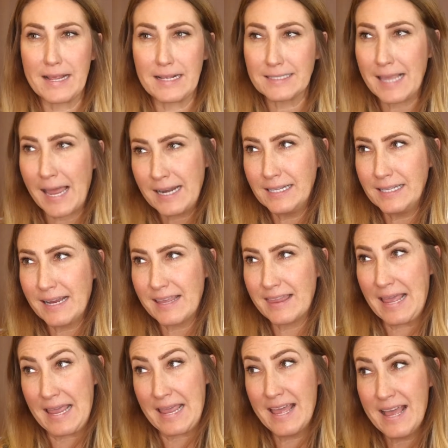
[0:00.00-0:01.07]
It's kind of like
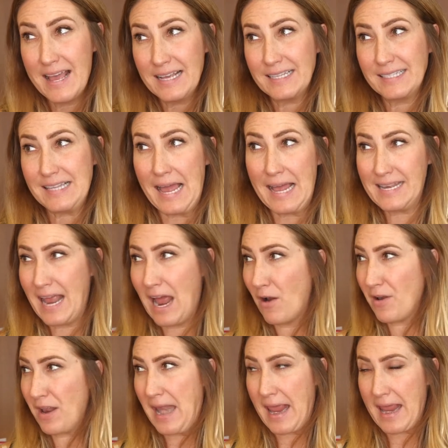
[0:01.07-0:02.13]
they sat
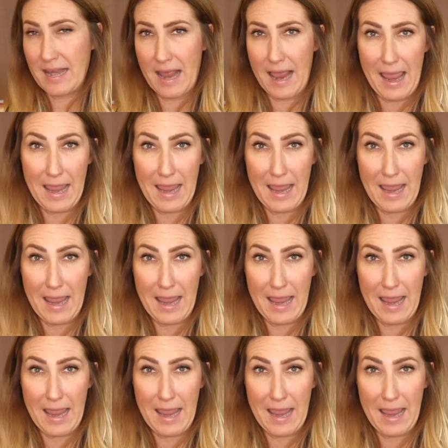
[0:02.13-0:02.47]
down and ate